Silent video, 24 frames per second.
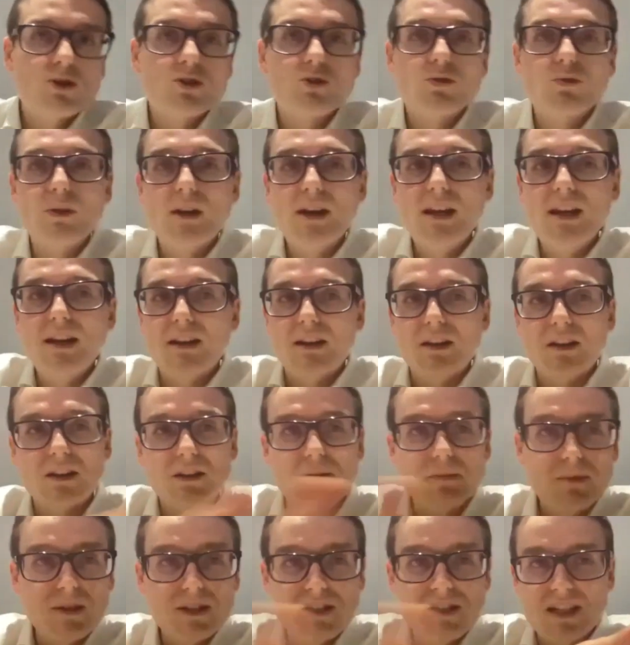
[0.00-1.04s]
screen and you
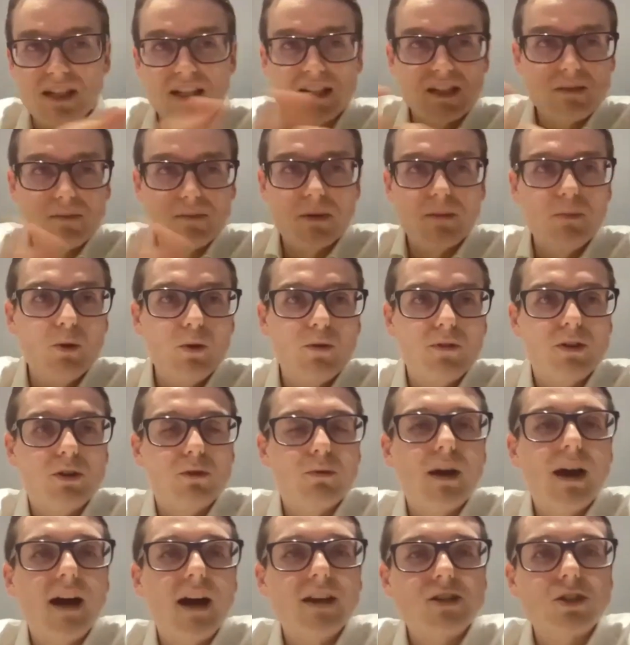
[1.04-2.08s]
can be seen to be moving
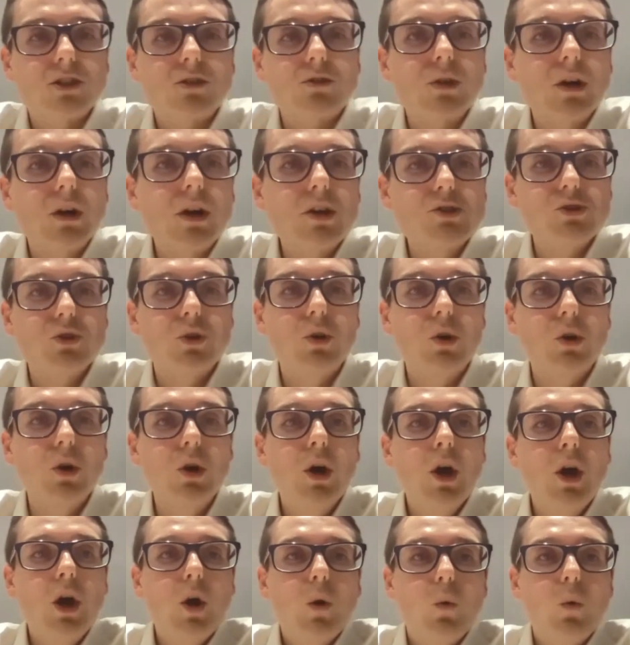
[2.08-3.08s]
your eyes across, or